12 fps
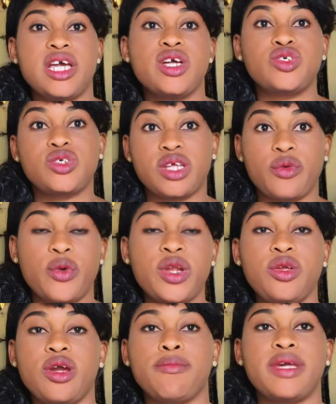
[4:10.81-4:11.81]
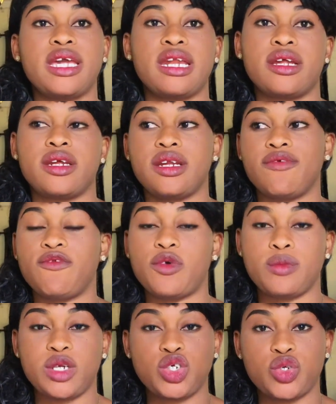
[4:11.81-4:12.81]
so that when you are making another
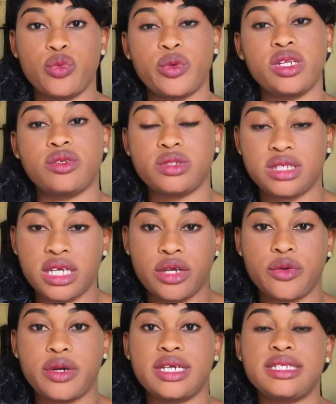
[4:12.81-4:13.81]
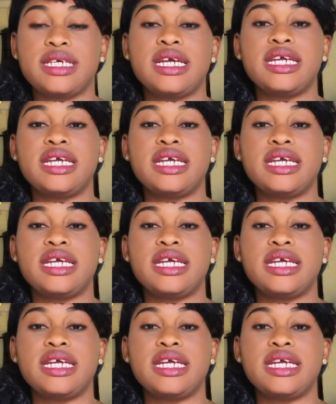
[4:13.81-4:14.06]
formulation with those ingredients,